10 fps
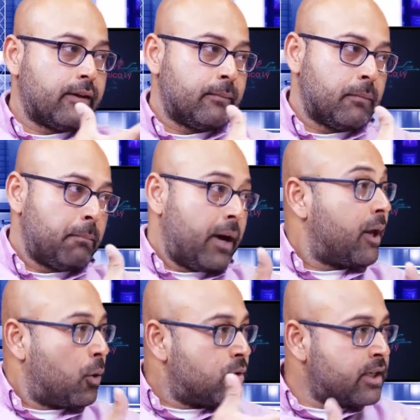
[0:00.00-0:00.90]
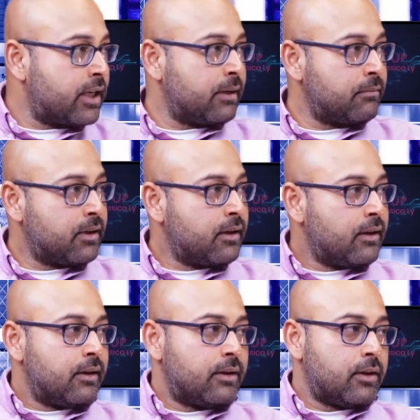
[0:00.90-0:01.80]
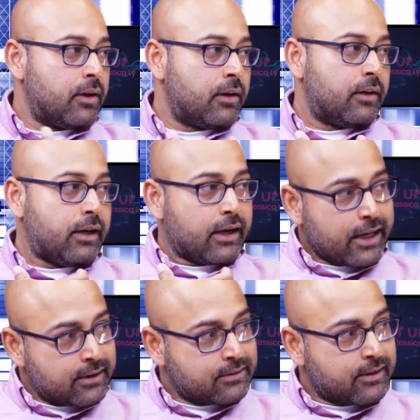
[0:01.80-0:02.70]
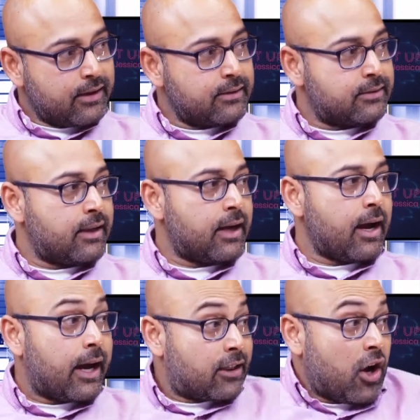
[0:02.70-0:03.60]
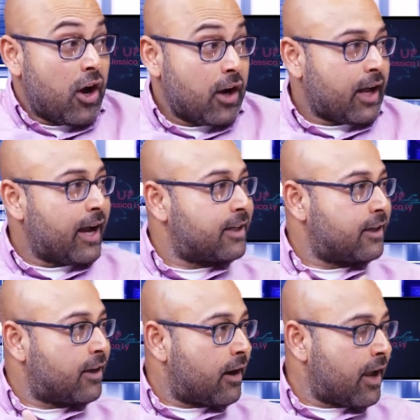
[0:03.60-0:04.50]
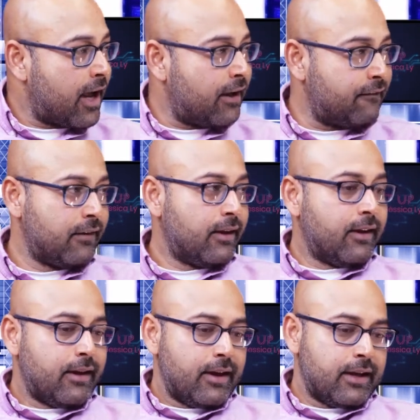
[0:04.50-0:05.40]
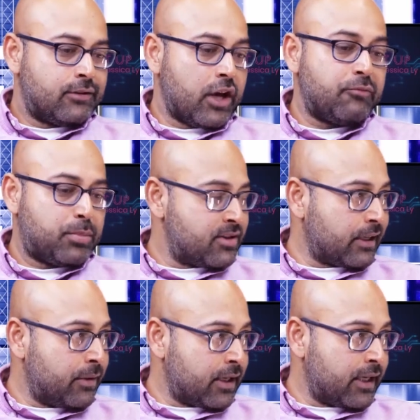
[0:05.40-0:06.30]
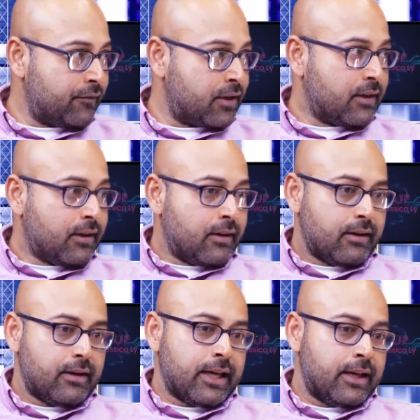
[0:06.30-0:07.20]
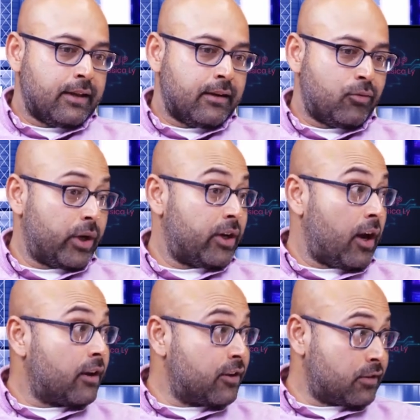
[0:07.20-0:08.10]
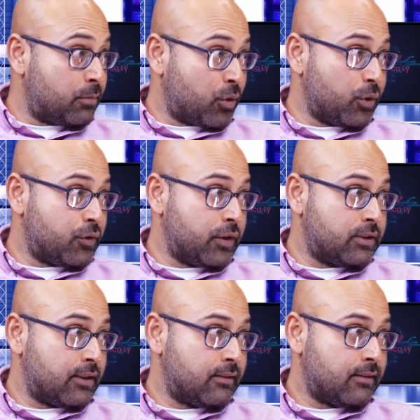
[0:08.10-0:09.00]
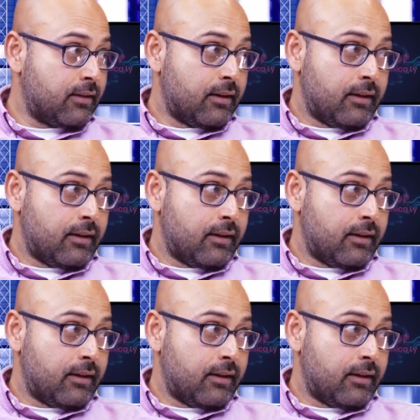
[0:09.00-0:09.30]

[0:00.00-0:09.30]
my own team to get skills that I thought I did not have. Mm-hmm. And so I've personally believed uh, in Ray Dalio's approach, which is,